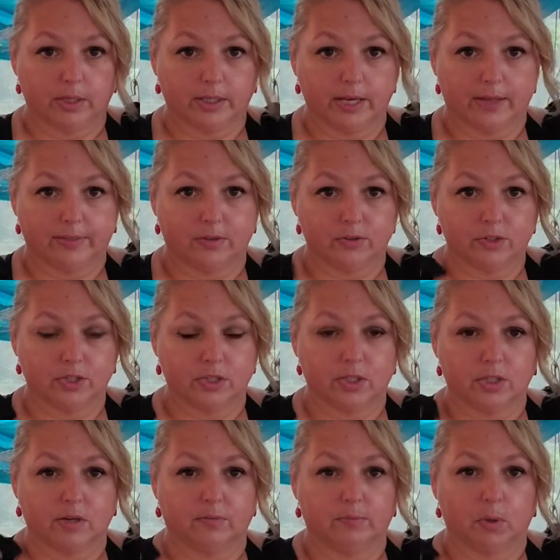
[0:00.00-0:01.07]
again, there's
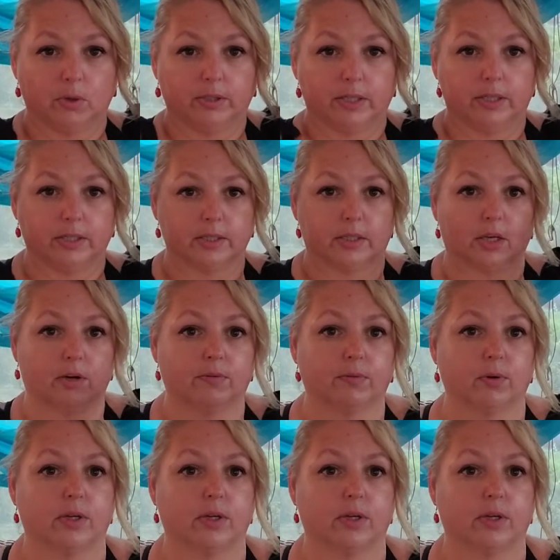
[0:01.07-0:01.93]
just enough bulkiness there